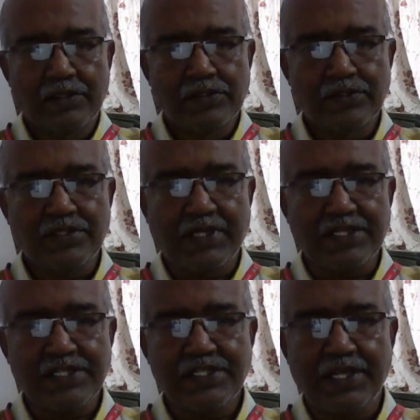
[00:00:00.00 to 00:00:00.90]
So it
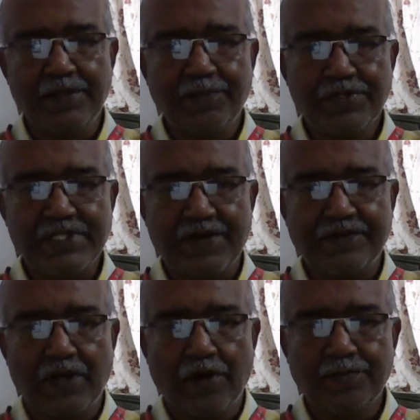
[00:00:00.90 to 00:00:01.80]
consists of the input
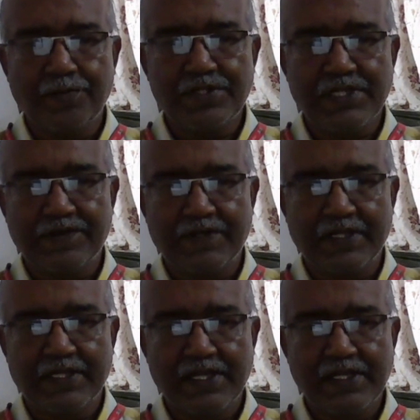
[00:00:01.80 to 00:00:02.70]
shaft, output
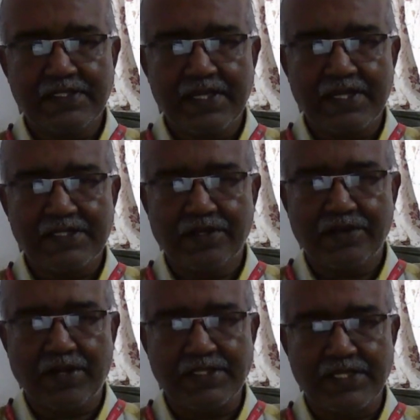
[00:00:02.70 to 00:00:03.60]
shaft, gears, and
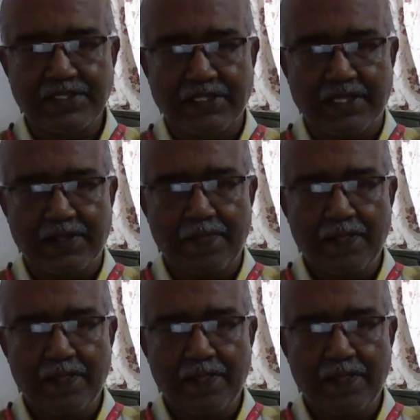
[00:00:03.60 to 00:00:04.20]
synchronizers are there.